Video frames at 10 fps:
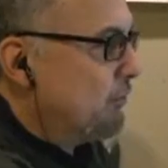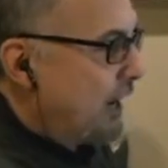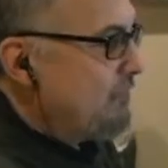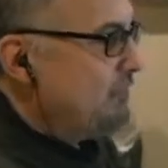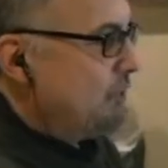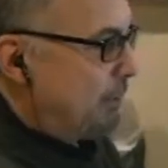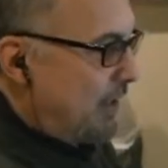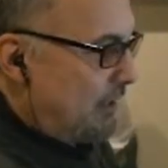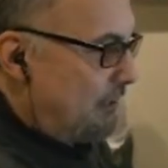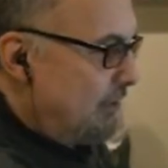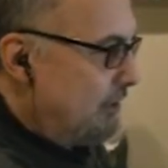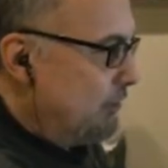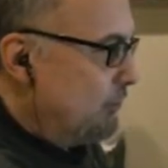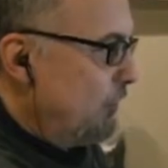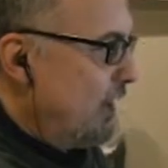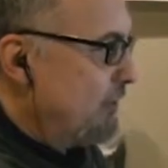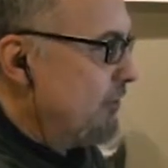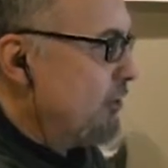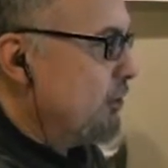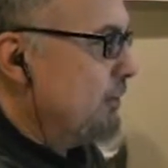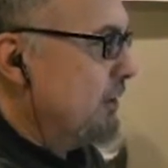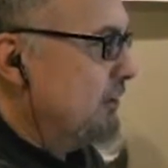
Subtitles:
dry foot policy that grew out of the Cuban